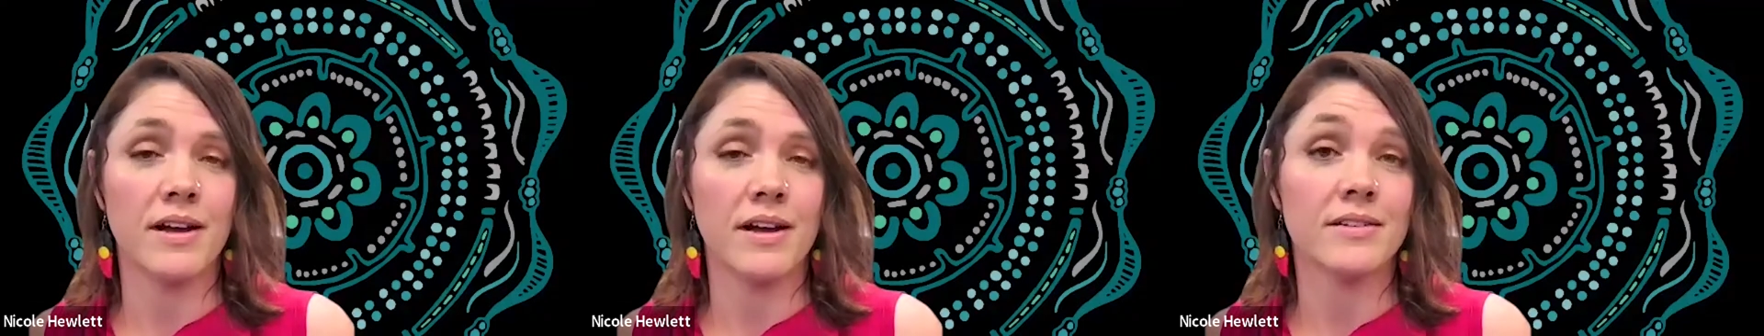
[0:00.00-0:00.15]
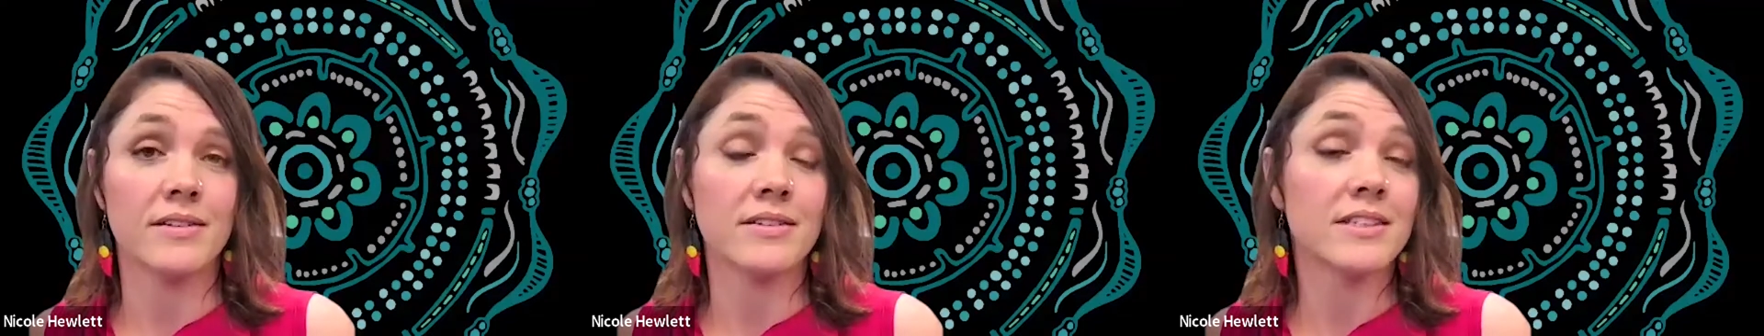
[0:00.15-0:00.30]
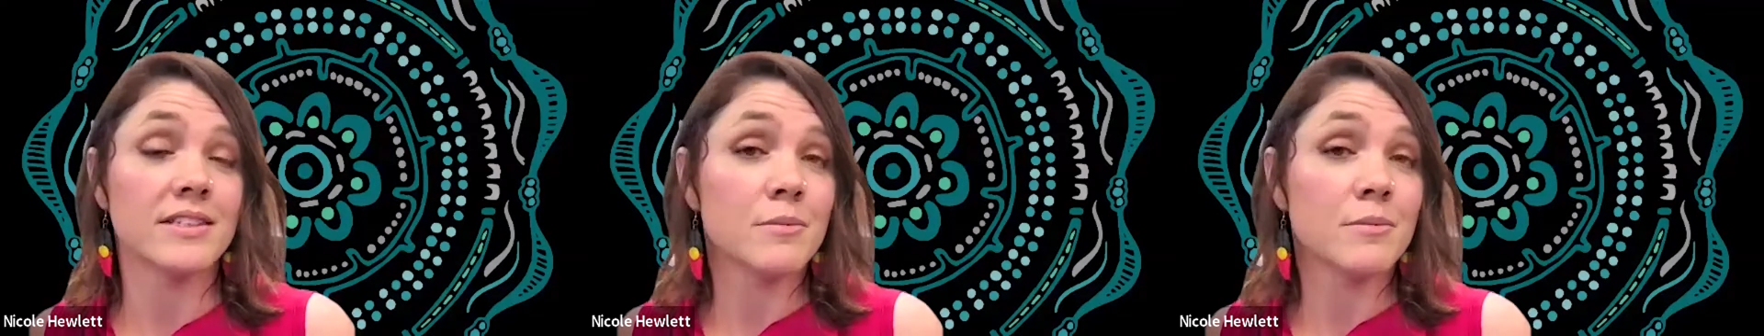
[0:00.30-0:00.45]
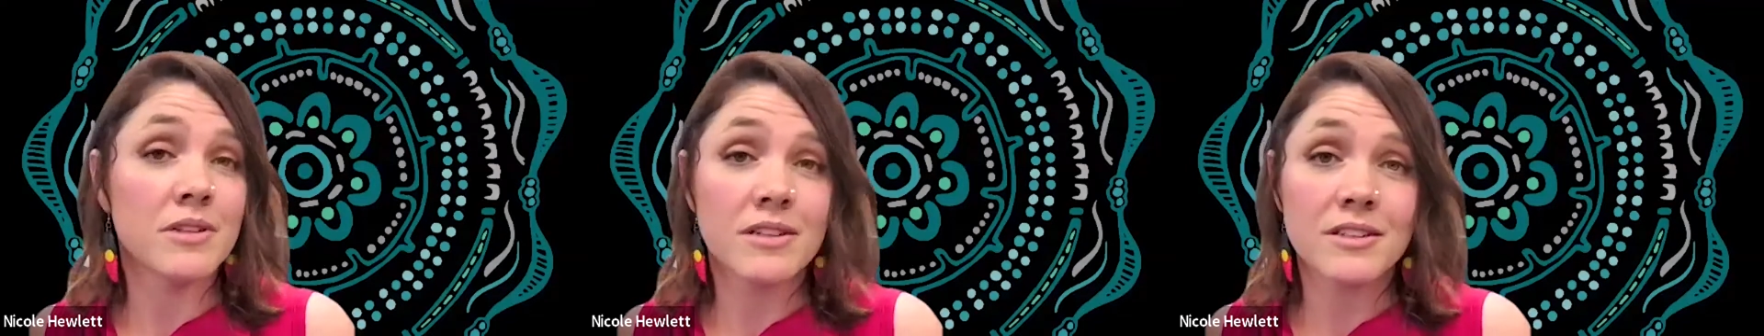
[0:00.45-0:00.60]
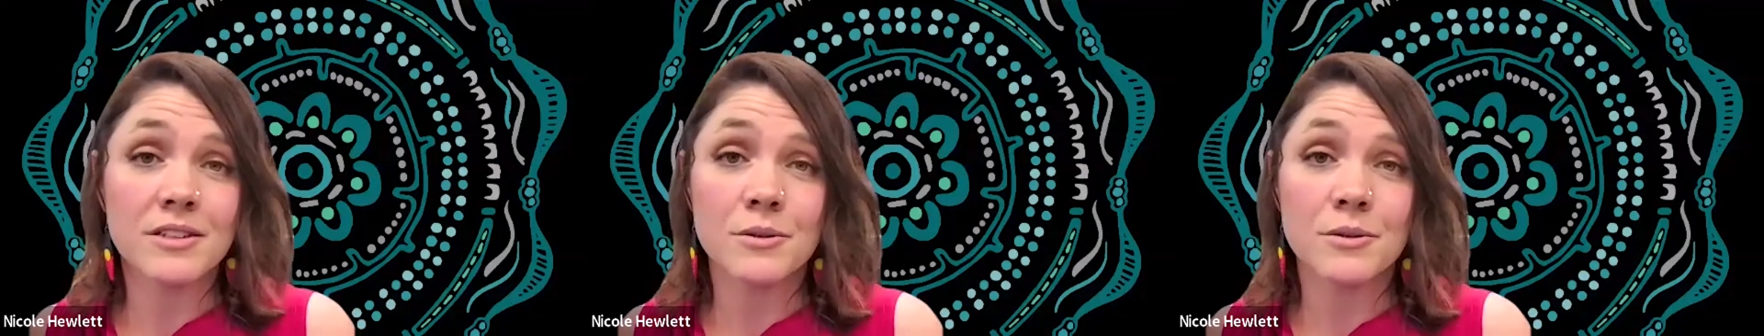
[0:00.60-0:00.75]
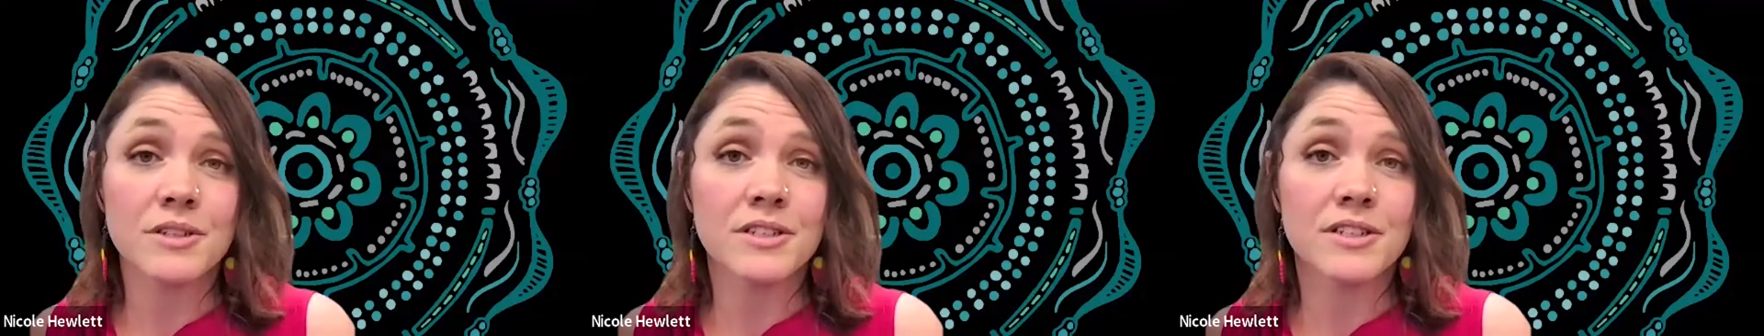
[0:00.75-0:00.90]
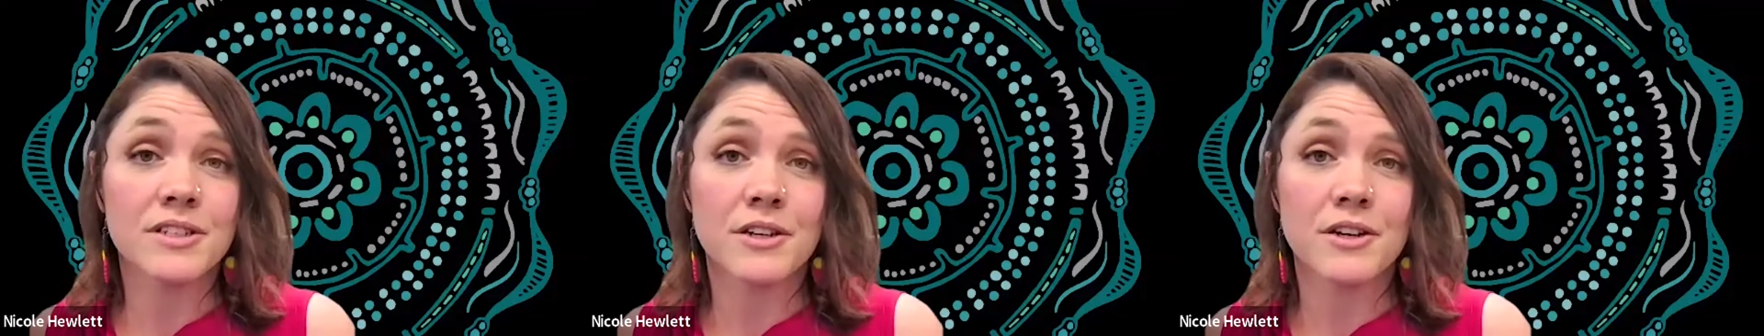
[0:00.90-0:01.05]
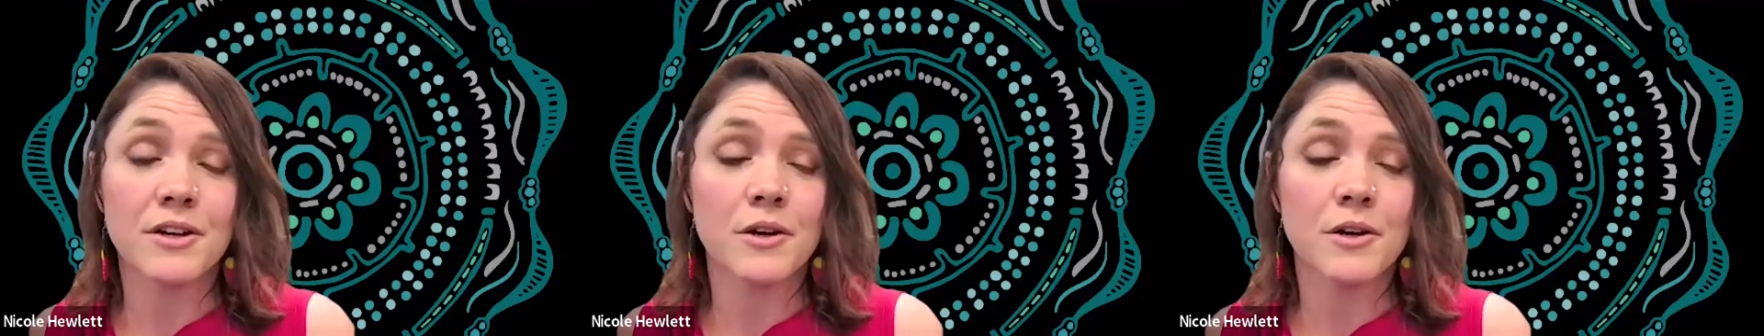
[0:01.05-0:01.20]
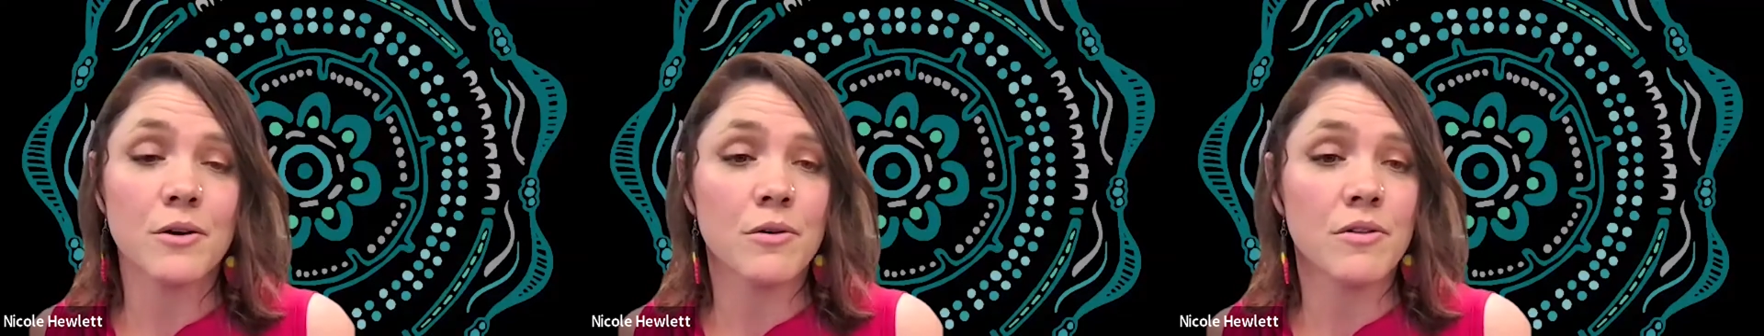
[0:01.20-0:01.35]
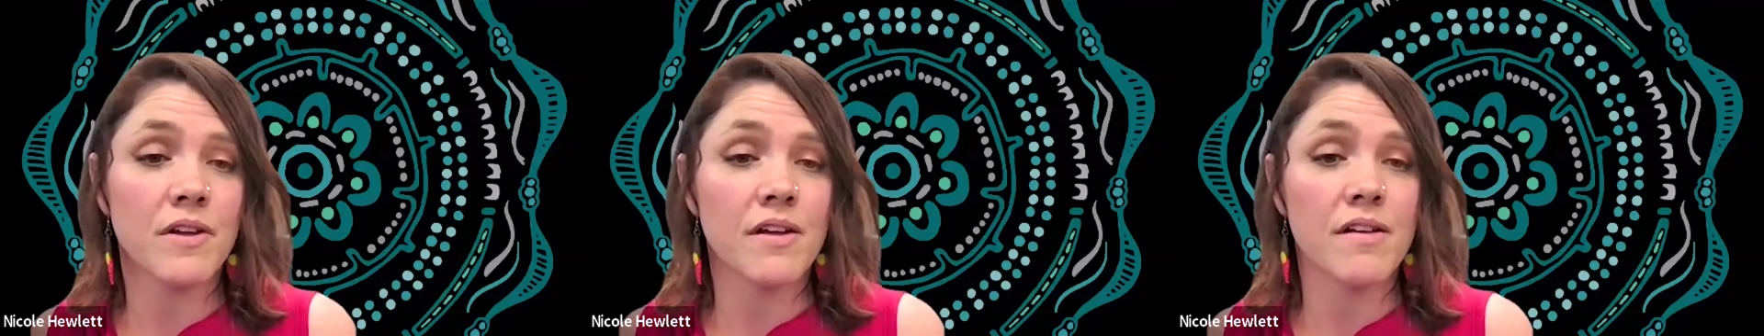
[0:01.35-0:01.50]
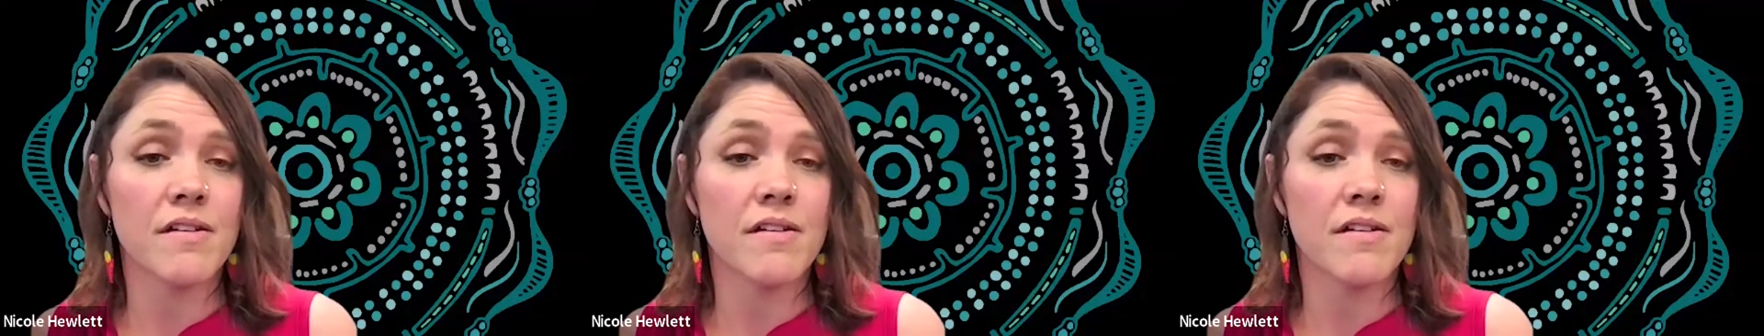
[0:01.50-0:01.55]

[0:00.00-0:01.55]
And similar to a circle,